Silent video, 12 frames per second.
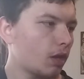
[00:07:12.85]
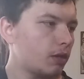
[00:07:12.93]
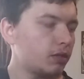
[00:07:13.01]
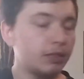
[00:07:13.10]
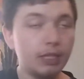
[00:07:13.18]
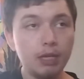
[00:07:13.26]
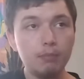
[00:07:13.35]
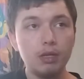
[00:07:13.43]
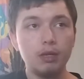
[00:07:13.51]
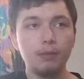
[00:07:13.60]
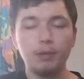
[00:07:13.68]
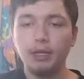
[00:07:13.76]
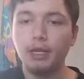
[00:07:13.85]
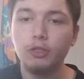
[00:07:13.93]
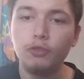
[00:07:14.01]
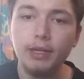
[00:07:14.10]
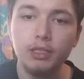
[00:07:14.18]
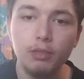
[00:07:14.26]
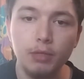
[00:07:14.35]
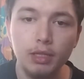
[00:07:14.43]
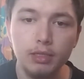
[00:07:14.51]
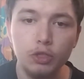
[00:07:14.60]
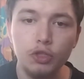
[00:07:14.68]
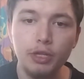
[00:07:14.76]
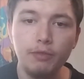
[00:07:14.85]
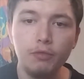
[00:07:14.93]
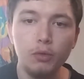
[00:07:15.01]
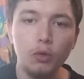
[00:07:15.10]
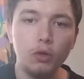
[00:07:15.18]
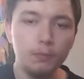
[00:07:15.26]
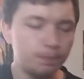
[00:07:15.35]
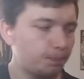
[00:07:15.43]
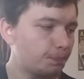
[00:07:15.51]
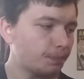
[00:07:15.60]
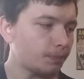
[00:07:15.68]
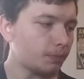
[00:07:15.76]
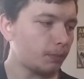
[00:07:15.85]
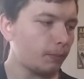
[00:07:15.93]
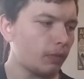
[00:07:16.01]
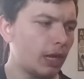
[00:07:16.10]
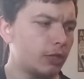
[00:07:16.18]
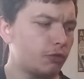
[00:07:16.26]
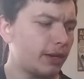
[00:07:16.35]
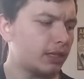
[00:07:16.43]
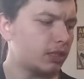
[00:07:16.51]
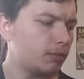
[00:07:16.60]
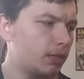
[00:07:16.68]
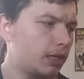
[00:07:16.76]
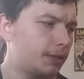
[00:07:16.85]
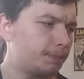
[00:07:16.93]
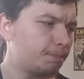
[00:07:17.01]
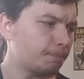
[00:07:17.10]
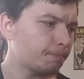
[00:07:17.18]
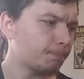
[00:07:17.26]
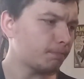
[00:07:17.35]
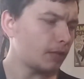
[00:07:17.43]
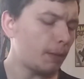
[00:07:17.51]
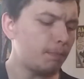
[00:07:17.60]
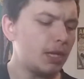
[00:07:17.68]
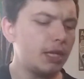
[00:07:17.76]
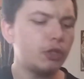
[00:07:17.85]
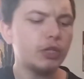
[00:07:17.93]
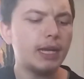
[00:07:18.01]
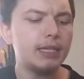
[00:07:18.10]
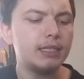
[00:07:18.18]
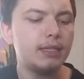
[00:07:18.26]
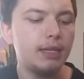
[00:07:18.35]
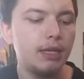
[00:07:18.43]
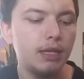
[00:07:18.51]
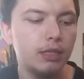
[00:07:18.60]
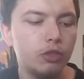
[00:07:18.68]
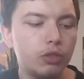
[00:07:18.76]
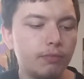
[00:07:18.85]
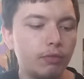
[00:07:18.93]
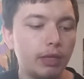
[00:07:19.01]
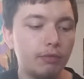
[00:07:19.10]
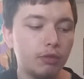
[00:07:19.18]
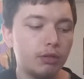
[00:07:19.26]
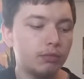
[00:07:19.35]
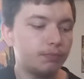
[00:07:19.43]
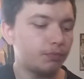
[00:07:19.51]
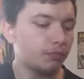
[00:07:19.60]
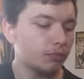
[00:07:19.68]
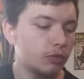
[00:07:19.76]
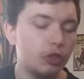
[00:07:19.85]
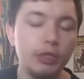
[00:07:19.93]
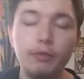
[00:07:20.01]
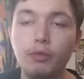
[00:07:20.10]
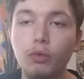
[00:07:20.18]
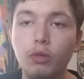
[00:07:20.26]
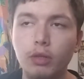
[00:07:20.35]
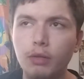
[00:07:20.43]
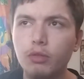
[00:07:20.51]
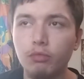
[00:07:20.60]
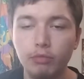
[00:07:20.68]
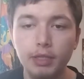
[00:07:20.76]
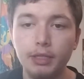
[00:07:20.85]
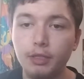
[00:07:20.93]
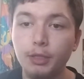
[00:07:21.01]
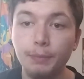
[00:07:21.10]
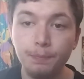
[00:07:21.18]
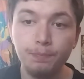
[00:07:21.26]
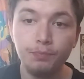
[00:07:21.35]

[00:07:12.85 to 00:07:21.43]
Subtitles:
to keep me up, I drank some of this G Fuel. I drank some peach iced tea flavored G Fuel, and it was really good.